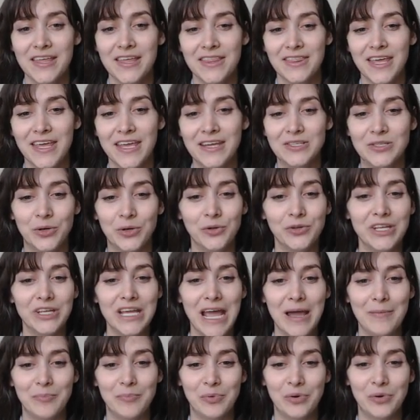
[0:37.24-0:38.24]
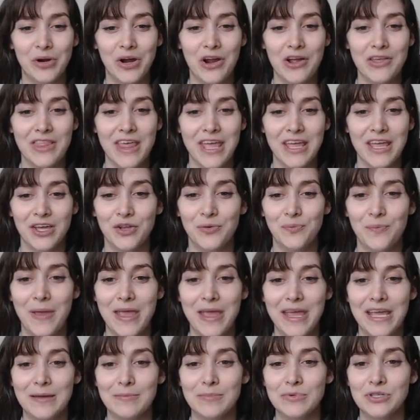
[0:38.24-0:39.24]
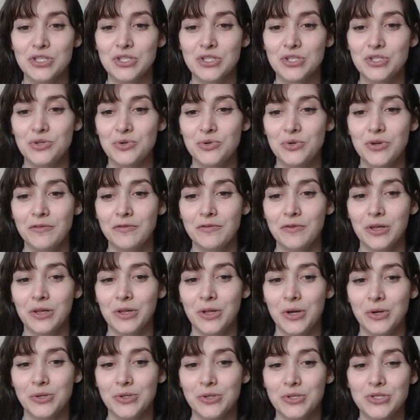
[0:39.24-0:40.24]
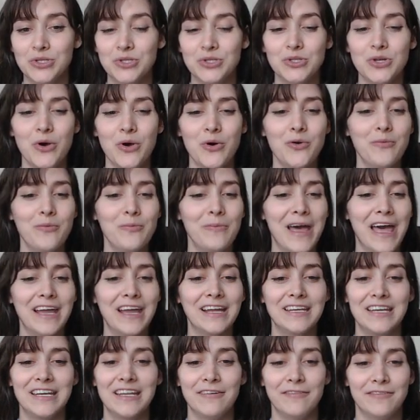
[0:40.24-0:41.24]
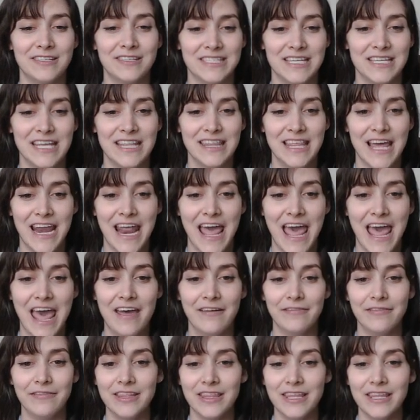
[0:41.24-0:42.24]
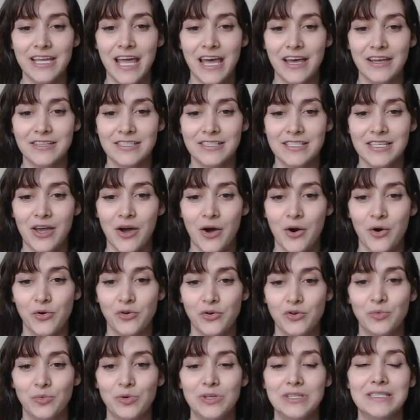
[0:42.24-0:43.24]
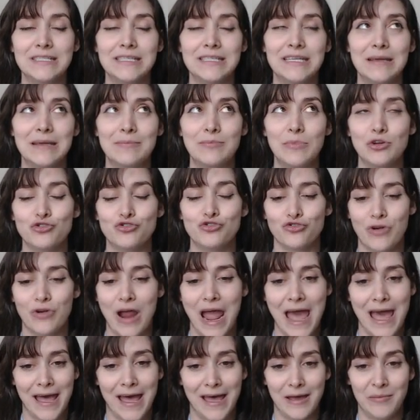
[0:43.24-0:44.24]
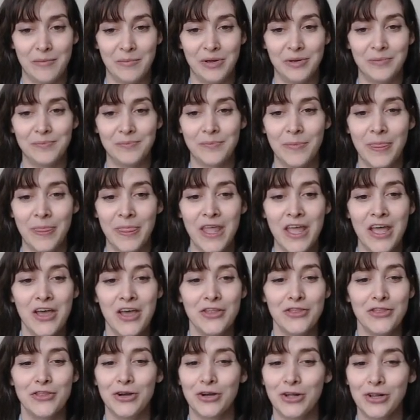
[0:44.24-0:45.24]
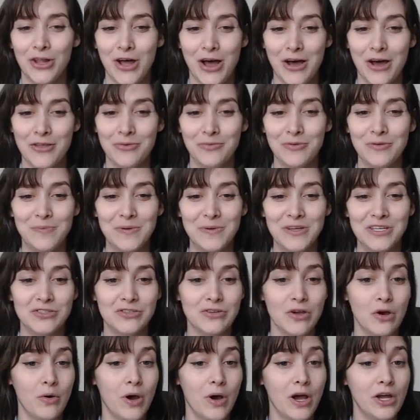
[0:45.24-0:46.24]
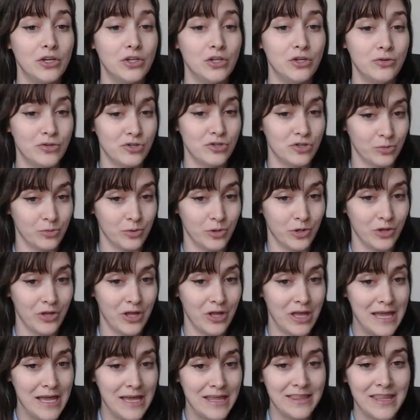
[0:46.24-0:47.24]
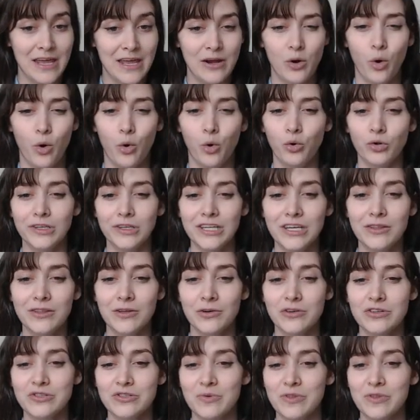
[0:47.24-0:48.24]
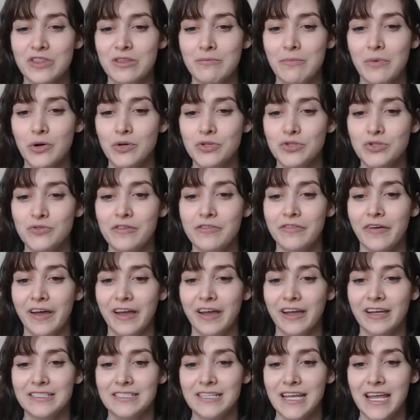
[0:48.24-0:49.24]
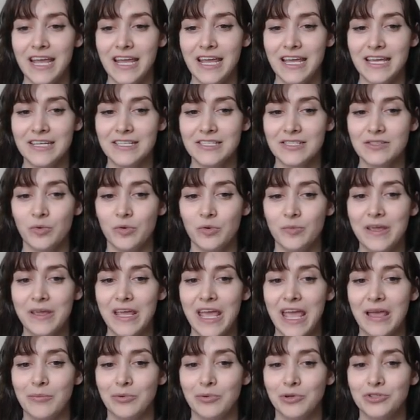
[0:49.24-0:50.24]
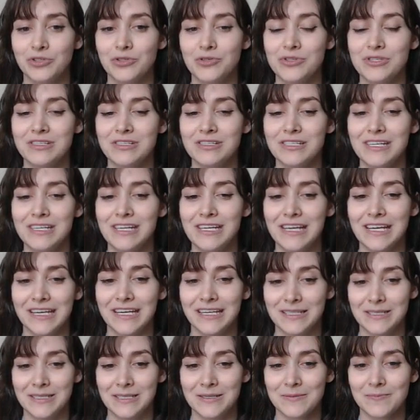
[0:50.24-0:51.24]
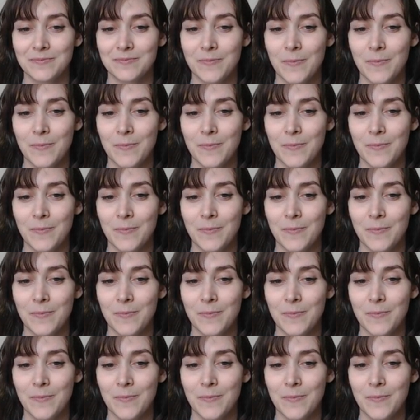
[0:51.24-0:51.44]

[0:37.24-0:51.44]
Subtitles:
They told the emperor they could make him a suit of clothes so magnificent that everything else he owned would seem drab. The cloth would be so unusual that only those with the most refined taste would be able to see it.